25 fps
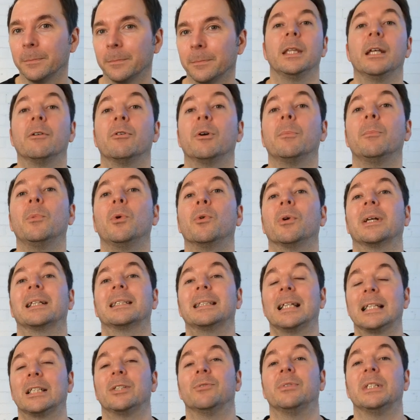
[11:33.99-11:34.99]
There are more
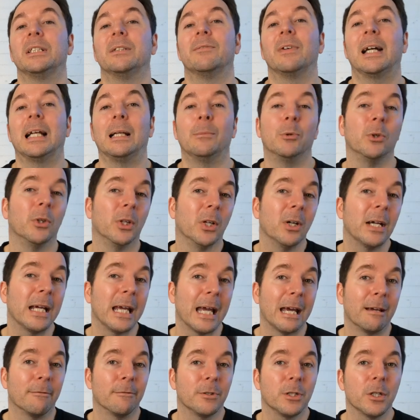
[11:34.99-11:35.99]
accessories available than I
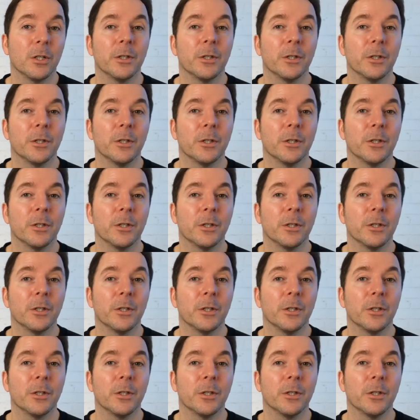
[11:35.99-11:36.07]
have